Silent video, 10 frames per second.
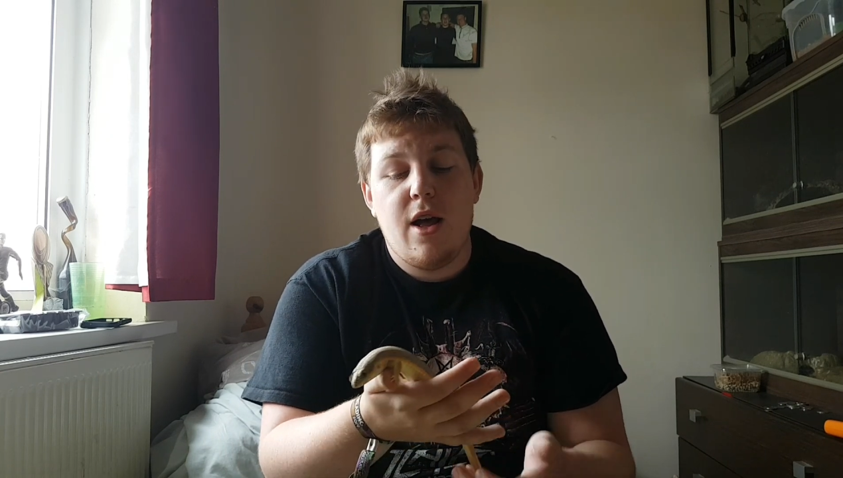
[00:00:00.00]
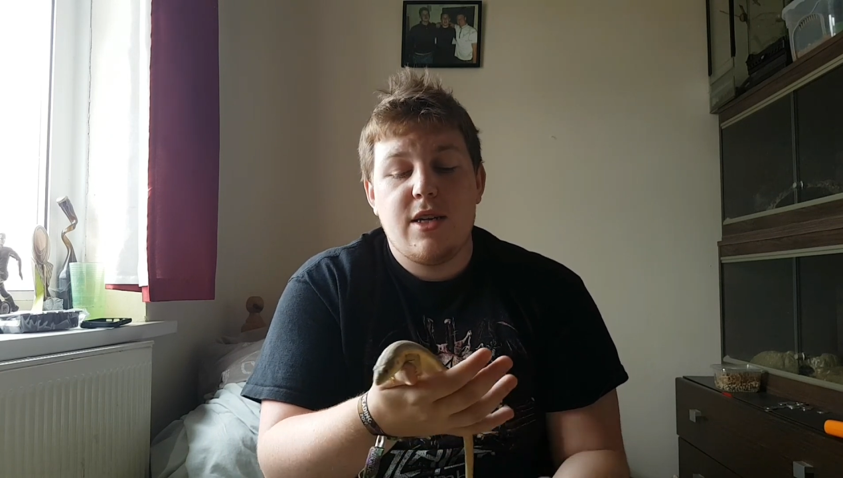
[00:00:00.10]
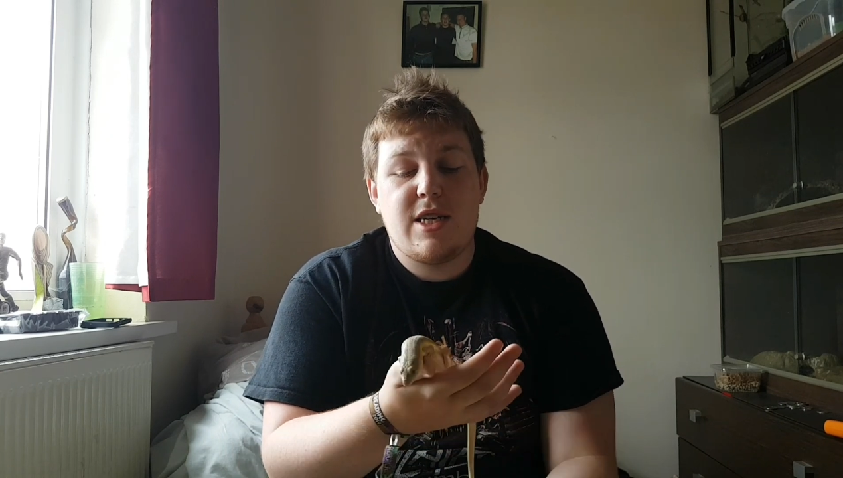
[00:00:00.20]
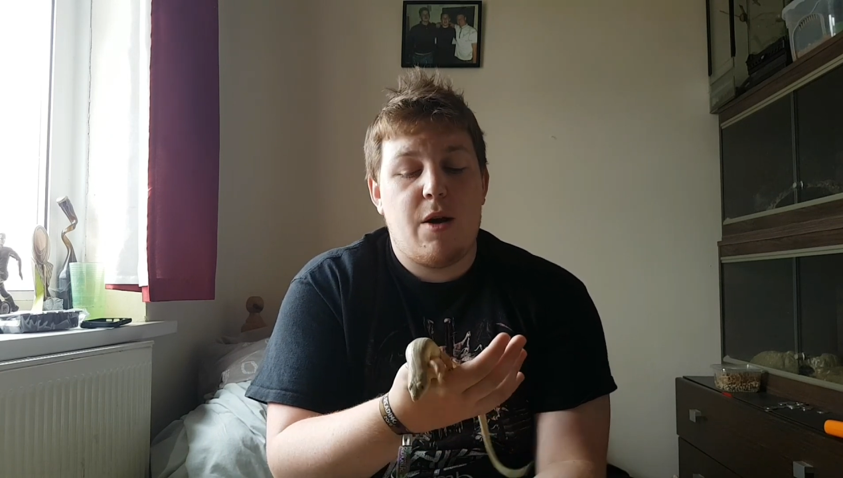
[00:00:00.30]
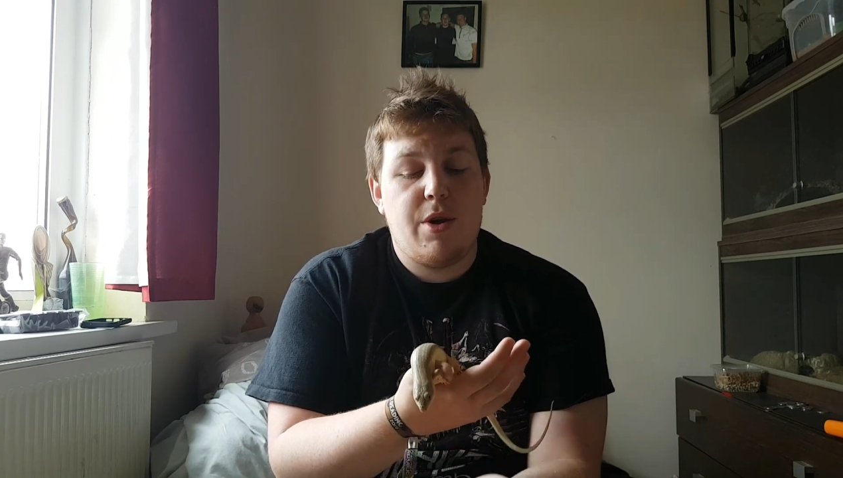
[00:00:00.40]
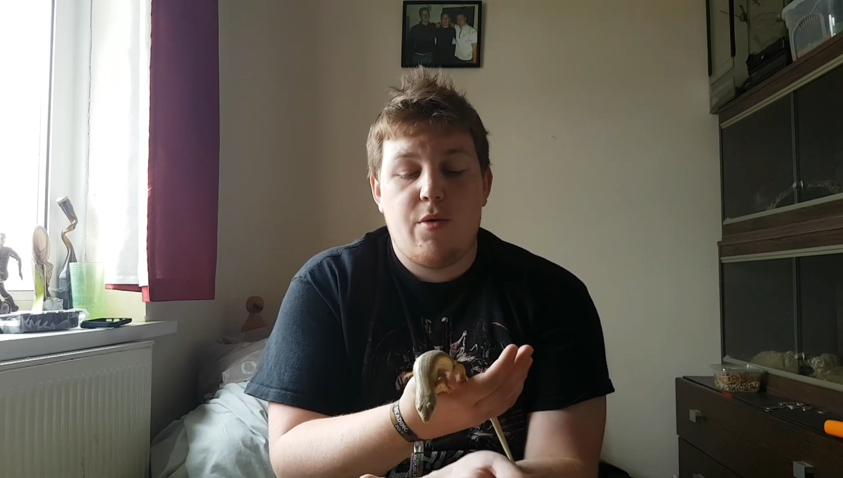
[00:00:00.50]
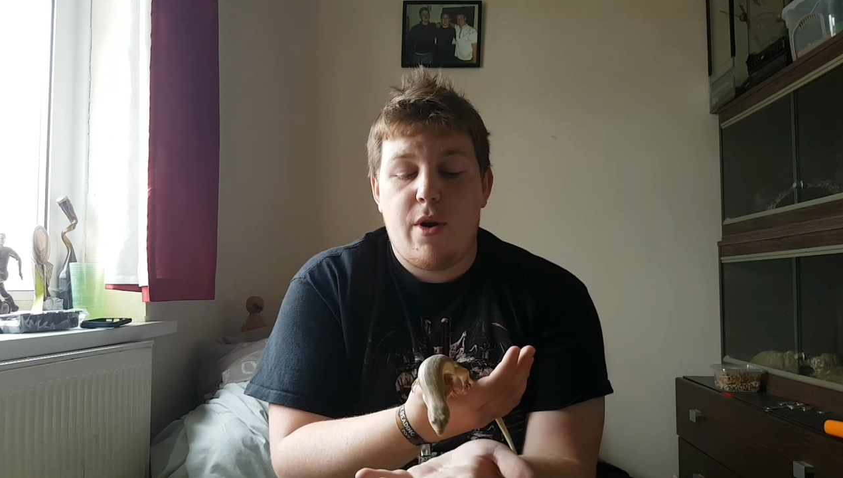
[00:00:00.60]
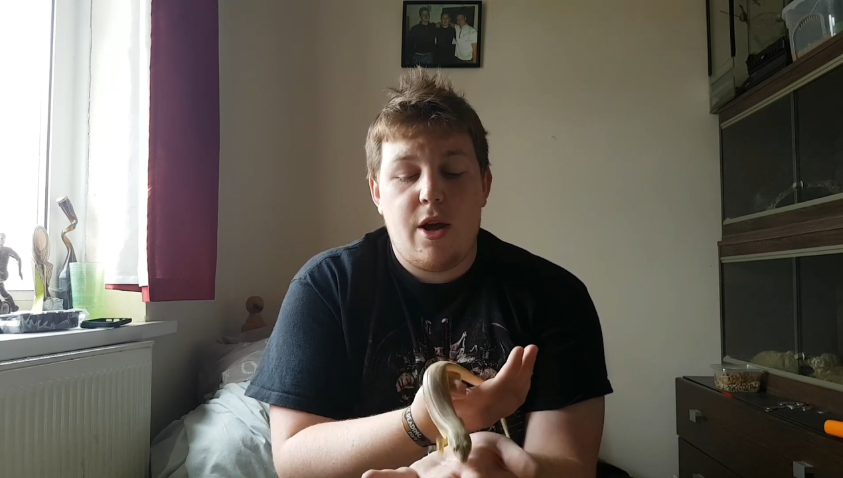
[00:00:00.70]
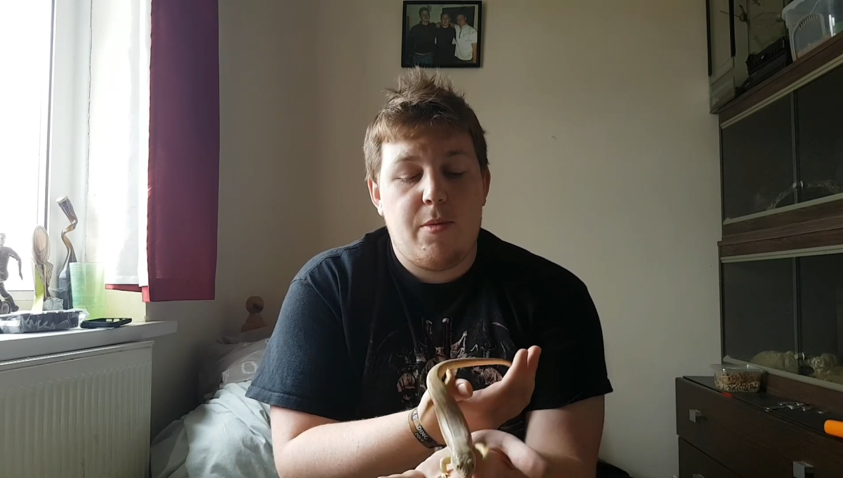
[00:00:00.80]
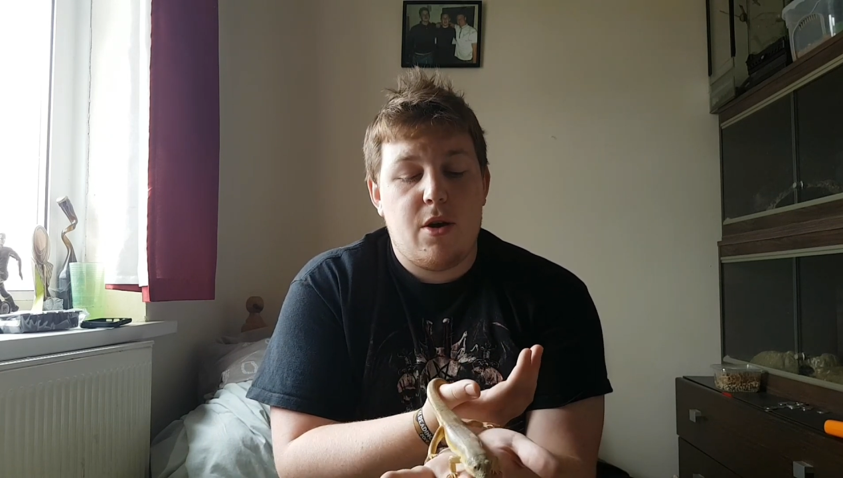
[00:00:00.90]
Saudi
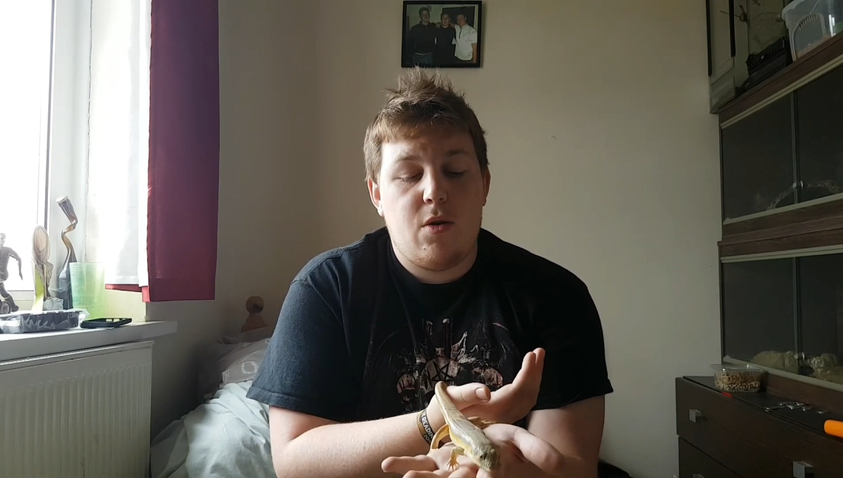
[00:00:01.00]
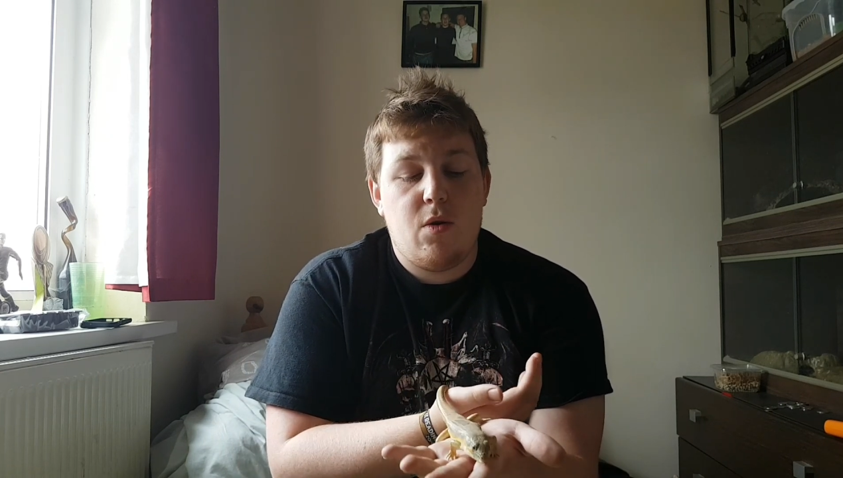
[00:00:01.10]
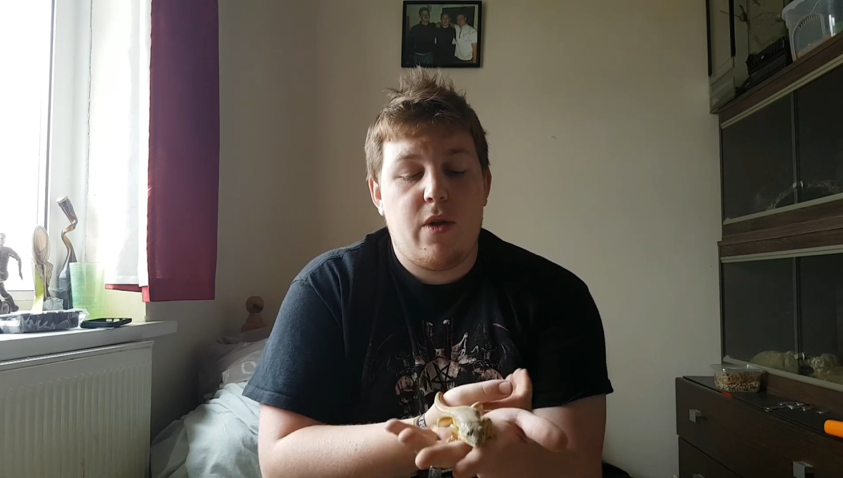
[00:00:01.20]
Arabia, all